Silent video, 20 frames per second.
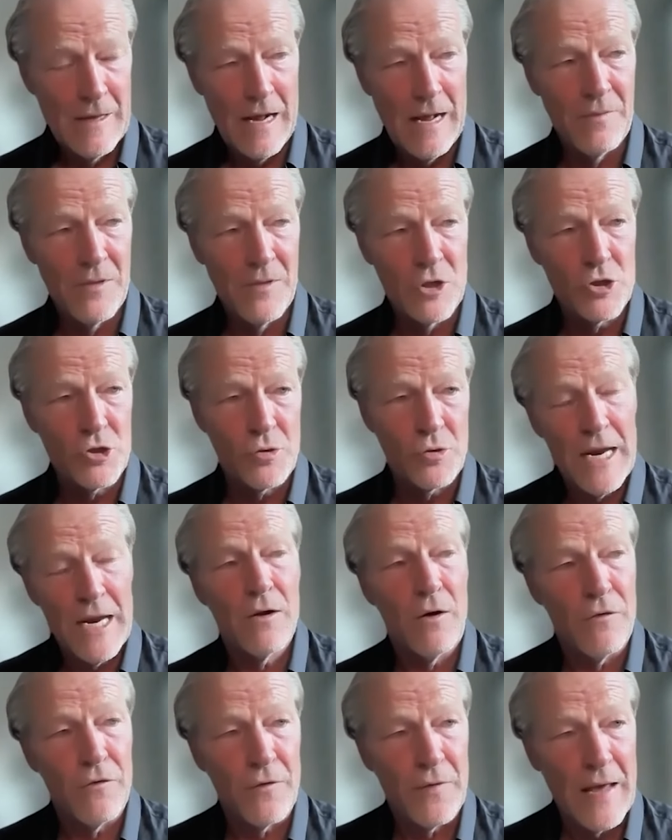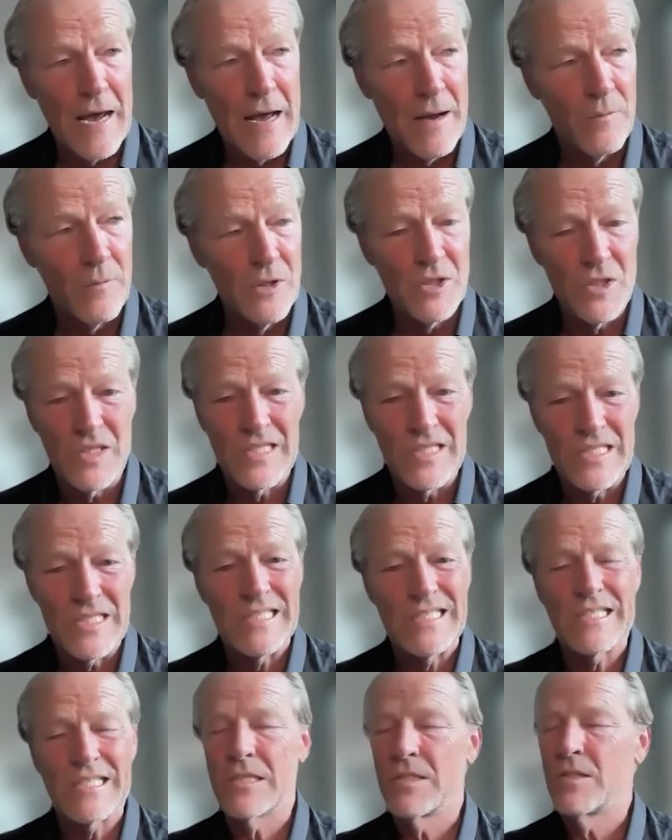And the trade off for that, which
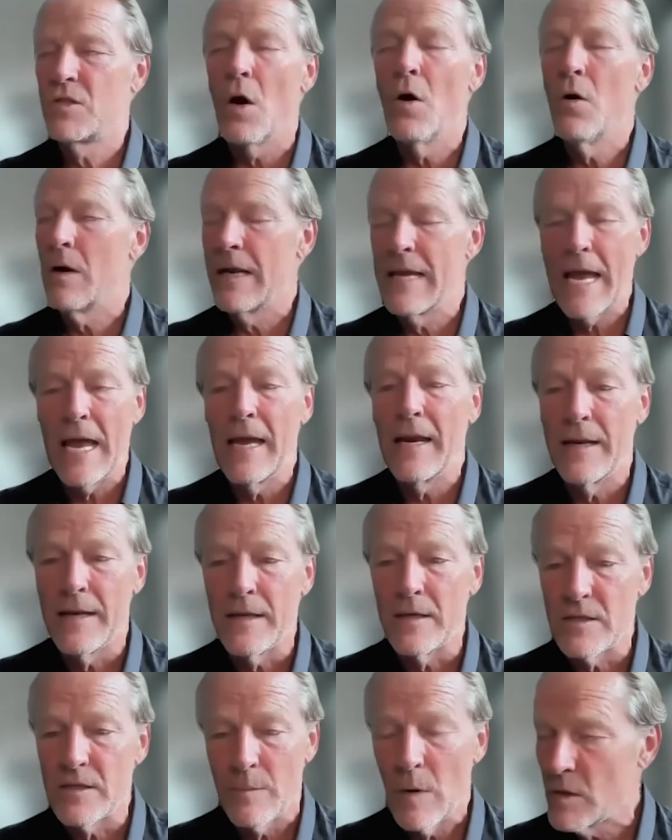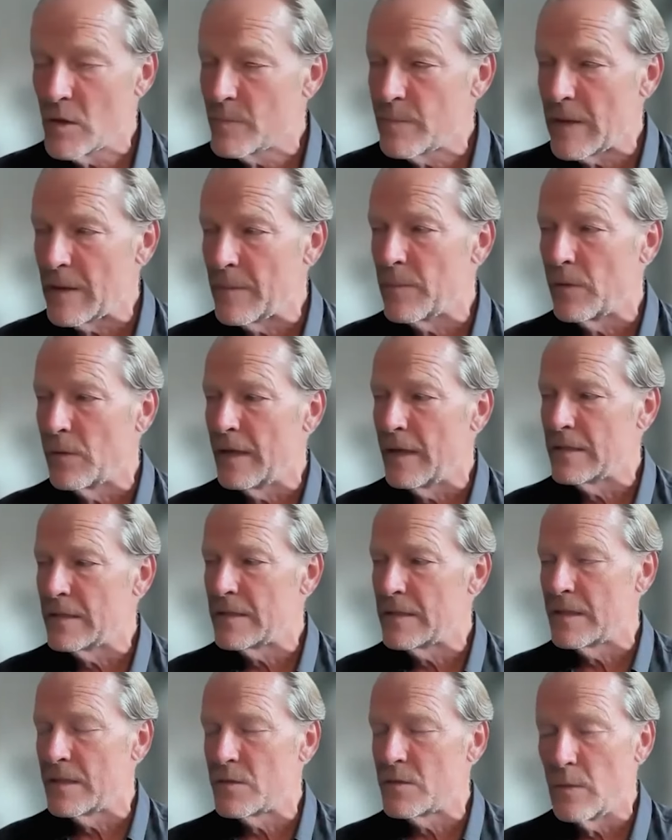is totally alien to most people,
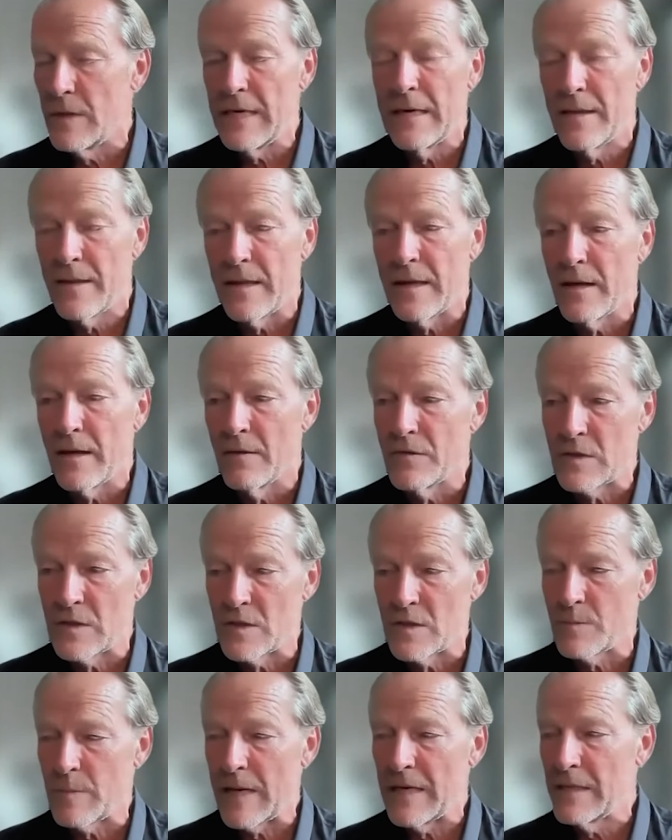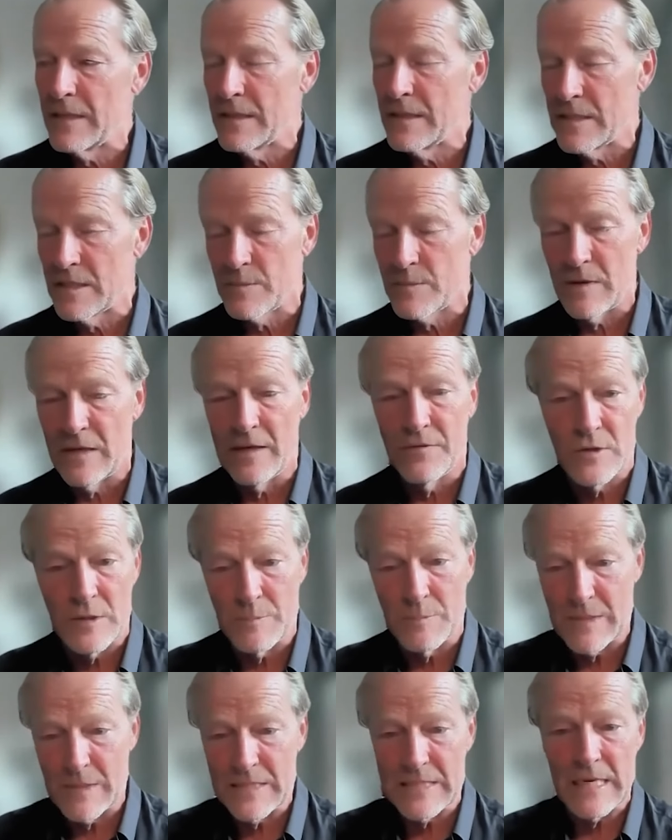is this weird thing of suspending disbelief
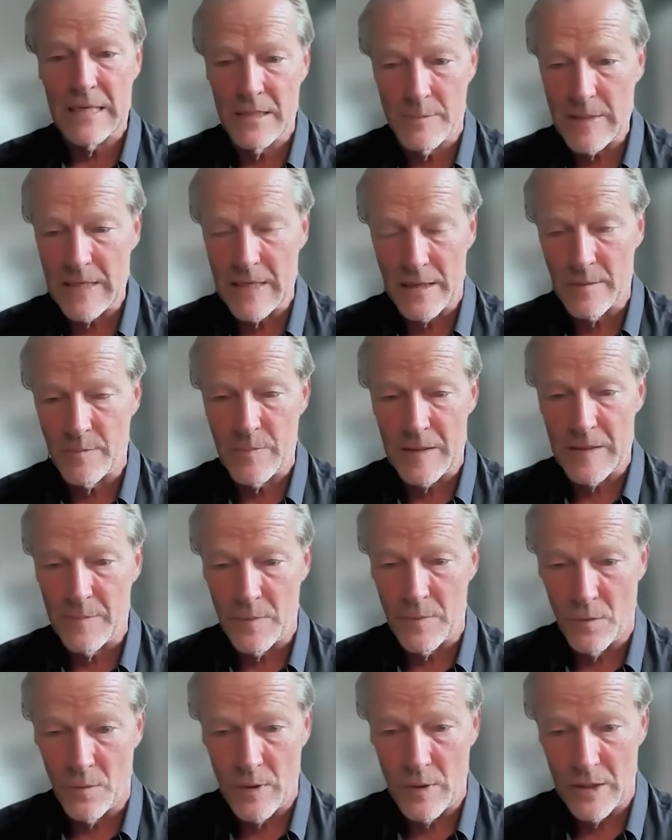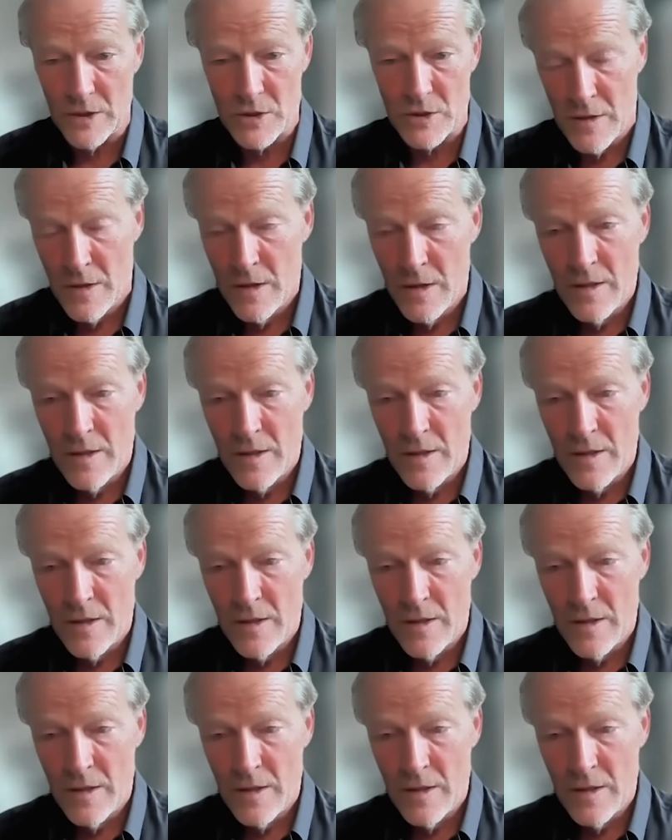to pretend to be other people, which